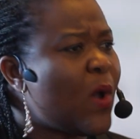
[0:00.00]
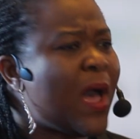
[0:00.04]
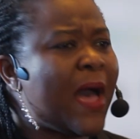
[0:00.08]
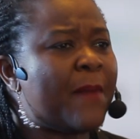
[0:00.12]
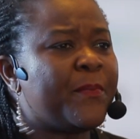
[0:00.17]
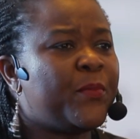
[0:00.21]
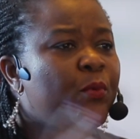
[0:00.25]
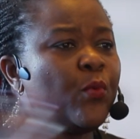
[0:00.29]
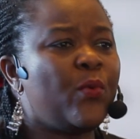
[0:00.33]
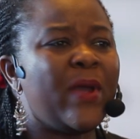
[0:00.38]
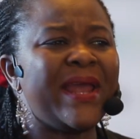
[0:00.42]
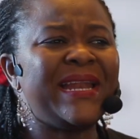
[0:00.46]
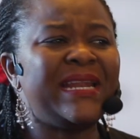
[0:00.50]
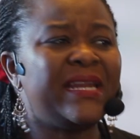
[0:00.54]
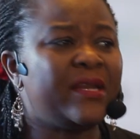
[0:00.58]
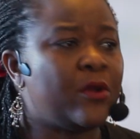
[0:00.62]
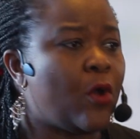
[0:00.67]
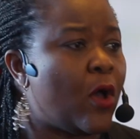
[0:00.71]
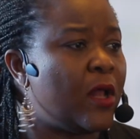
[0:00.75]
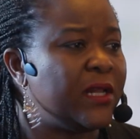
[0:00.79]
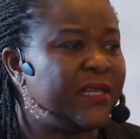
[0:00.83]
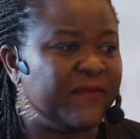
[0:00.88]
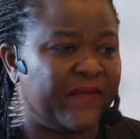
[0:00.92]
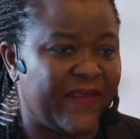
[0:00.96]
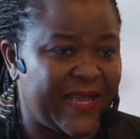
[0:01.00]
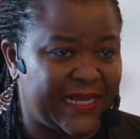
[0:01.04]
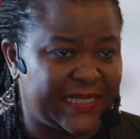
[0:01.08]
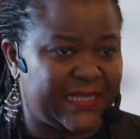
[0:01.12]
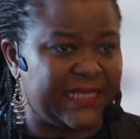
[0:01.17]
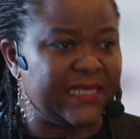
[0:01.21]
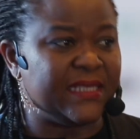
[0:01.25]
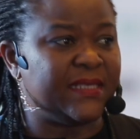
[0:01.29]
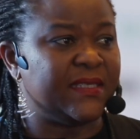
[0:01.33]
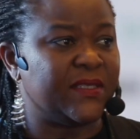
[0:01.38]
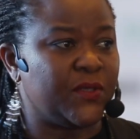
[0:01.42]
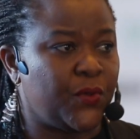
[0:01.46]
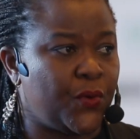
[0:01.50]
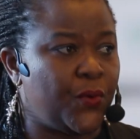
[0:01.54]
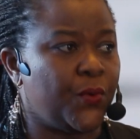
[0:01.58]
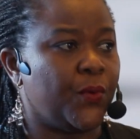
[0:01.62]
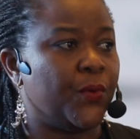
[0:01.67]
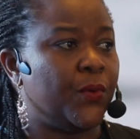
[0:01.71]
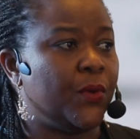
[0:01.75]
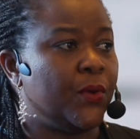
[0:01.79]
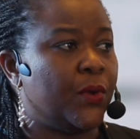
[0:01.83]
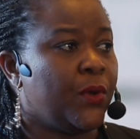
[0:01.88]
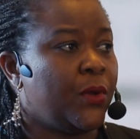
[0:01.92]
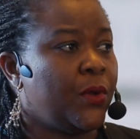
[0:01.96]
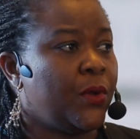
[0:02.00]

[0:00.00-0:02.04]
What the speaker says: What happened? Where did all the vaccines go?